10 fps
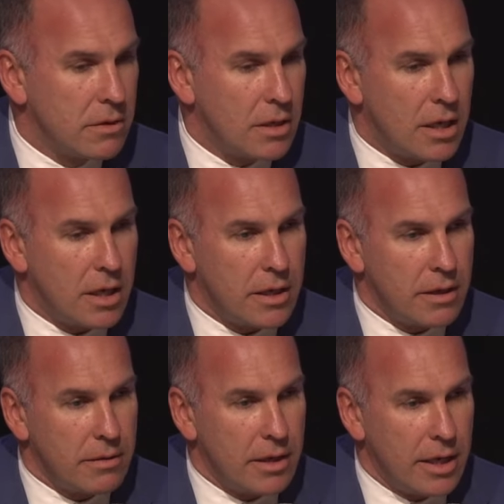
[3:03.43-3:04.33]

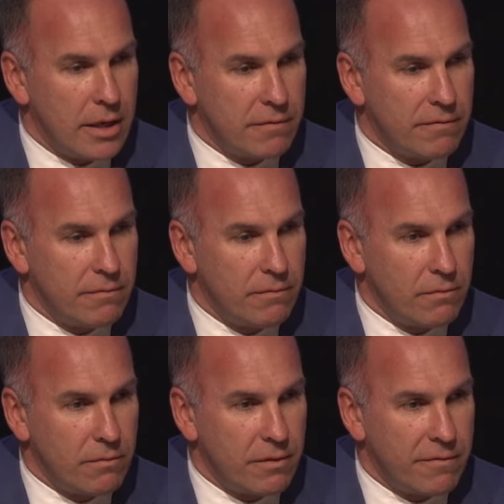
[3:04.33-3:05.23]
And
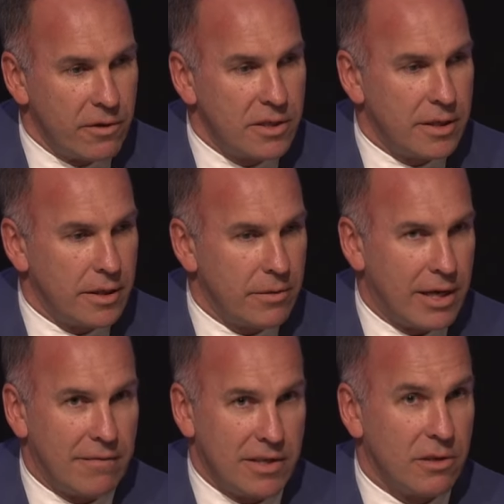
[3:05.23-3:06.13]
the first thing that we
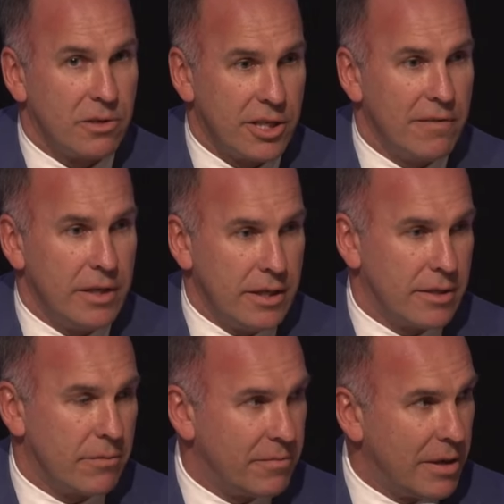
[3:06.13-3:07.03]
have is longevity.
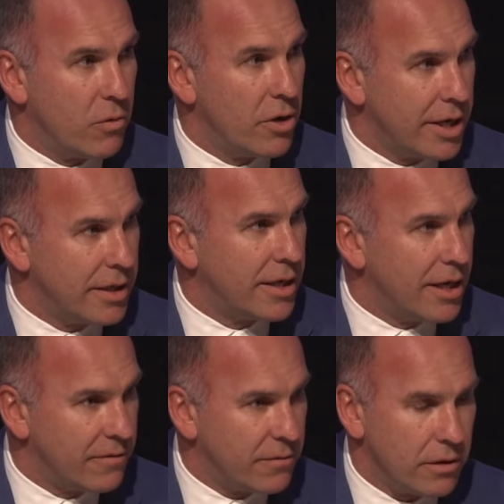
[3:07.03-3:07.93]
So we've been working
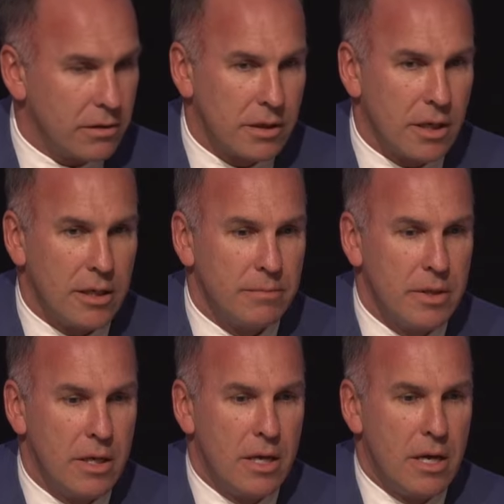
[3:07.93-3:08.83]
together for a long time.
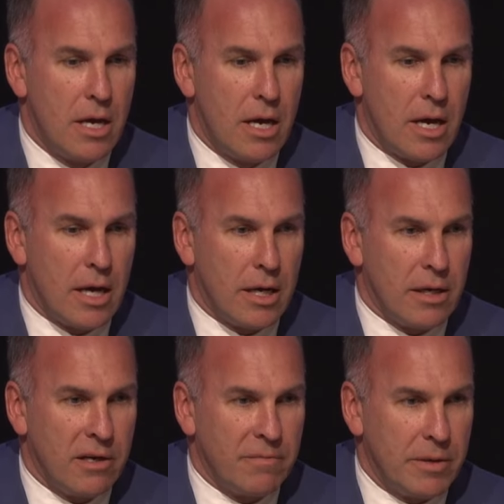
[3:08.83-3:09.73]

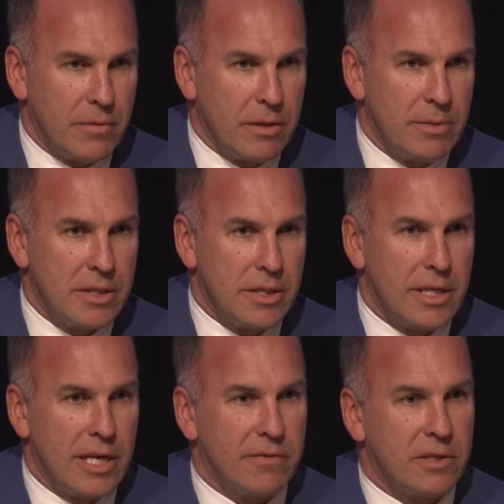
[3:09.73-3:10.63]
I've been with the business
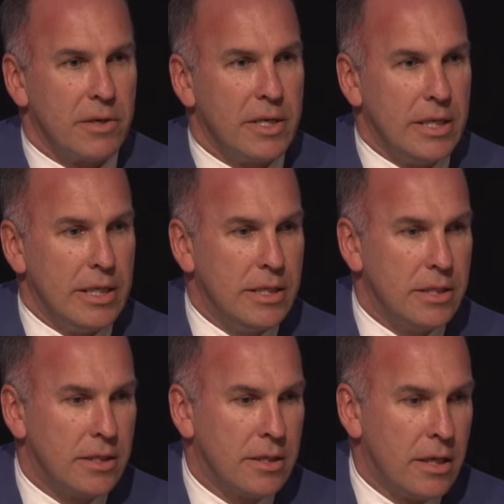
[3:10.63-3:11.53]
now for 20
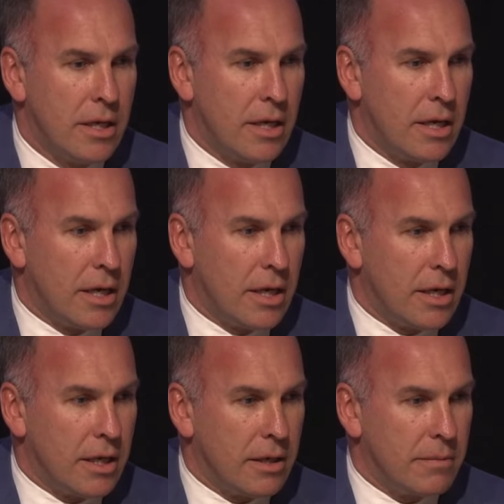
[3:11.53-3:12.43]
years.
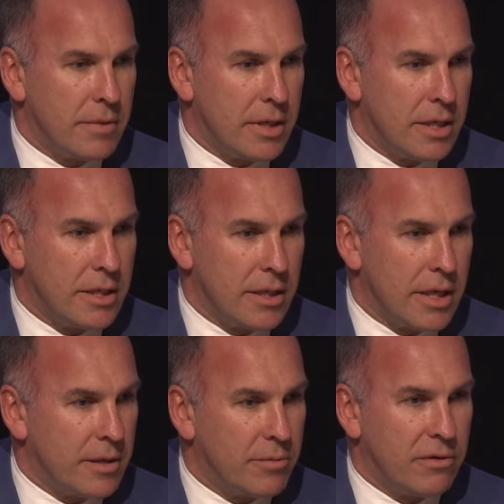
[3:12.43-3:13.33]
There's
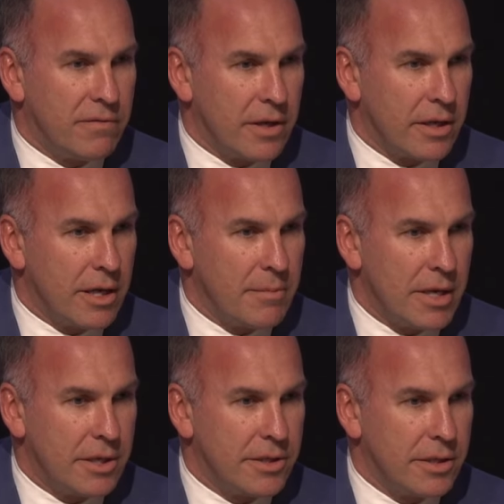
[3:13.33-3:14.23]
another portfolio
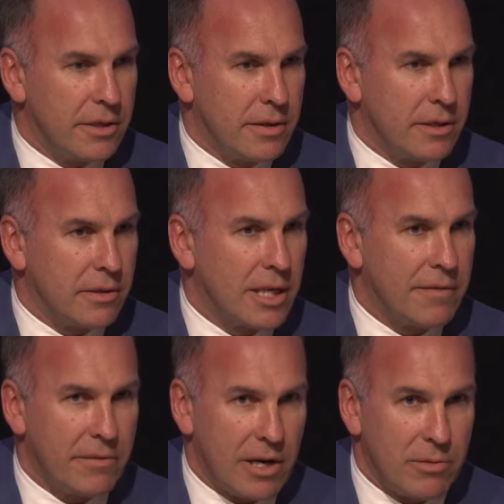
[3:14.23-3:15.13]
manager that looks
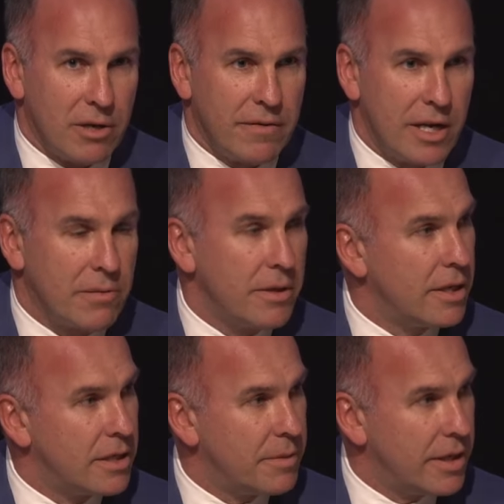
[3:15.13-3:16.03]
after our private equity
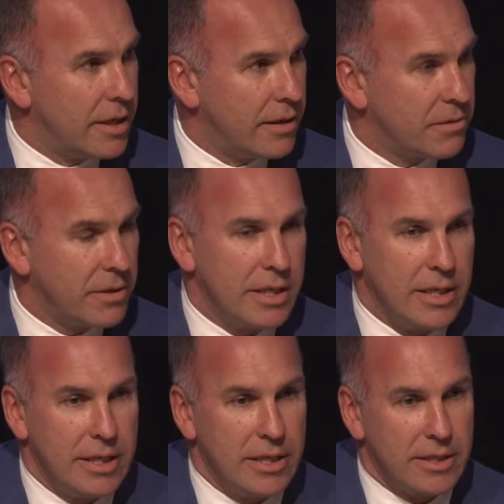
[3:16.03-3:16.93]
that's been there 20
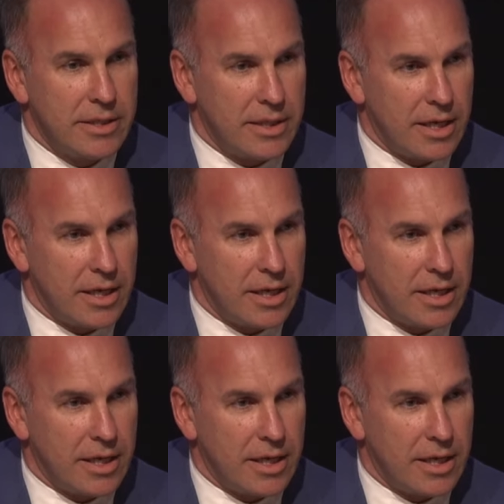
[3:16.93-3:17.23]
years.